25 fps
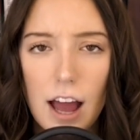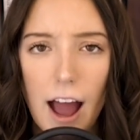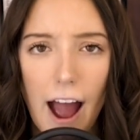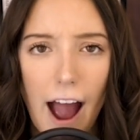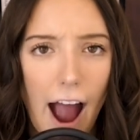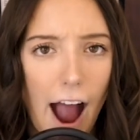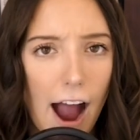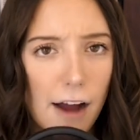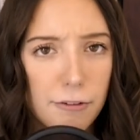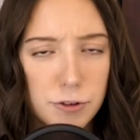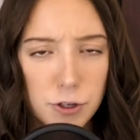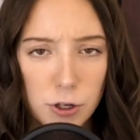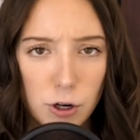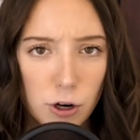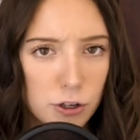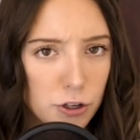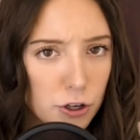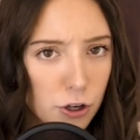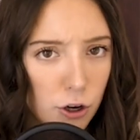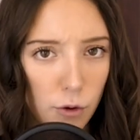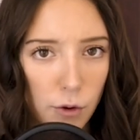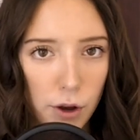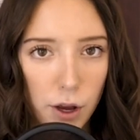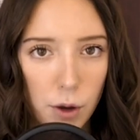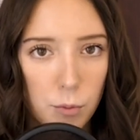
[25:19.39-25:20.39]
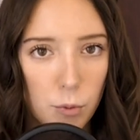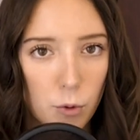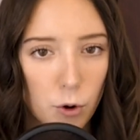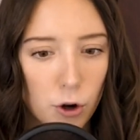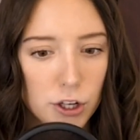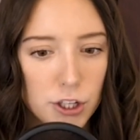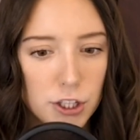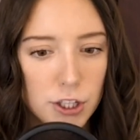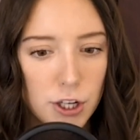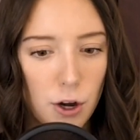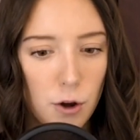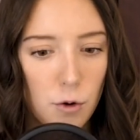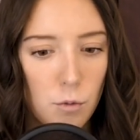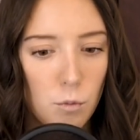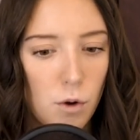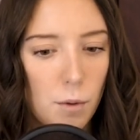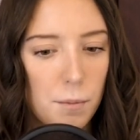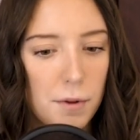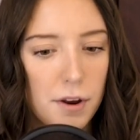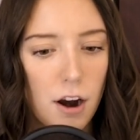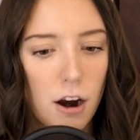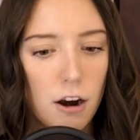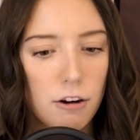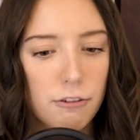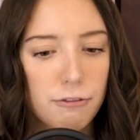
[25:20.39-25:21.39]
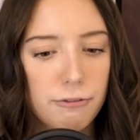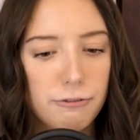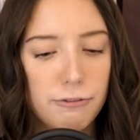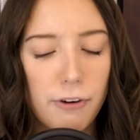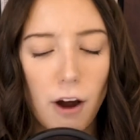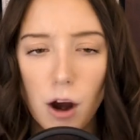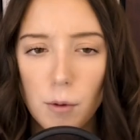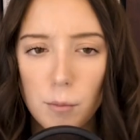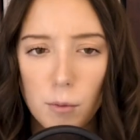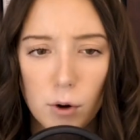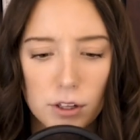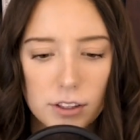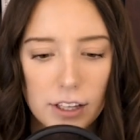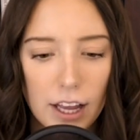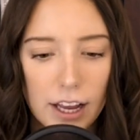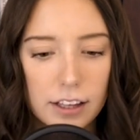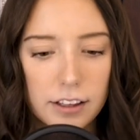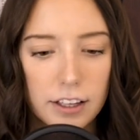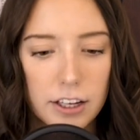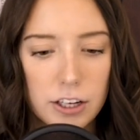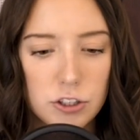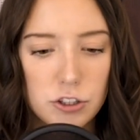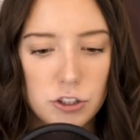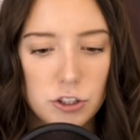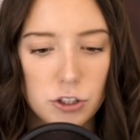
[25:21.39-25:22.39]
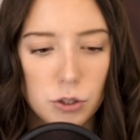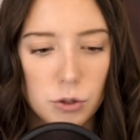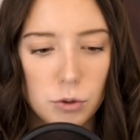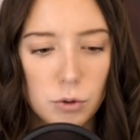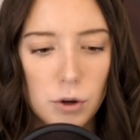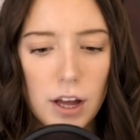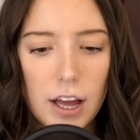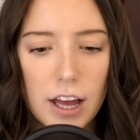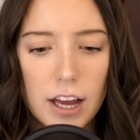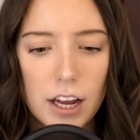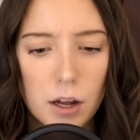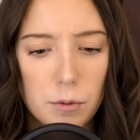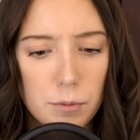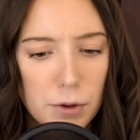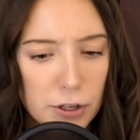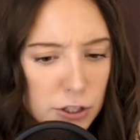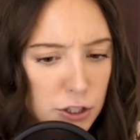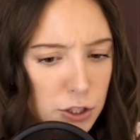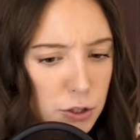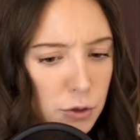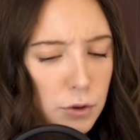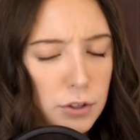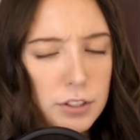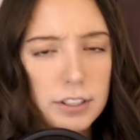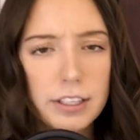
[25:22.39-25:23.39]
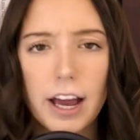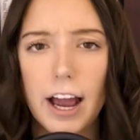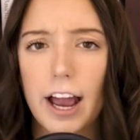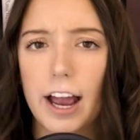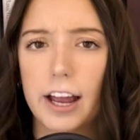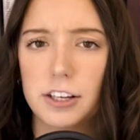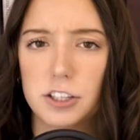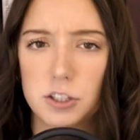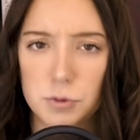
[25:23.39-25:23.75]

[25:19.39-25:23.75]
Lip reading: After undergoing abortion, women are far more likely to commit suicide,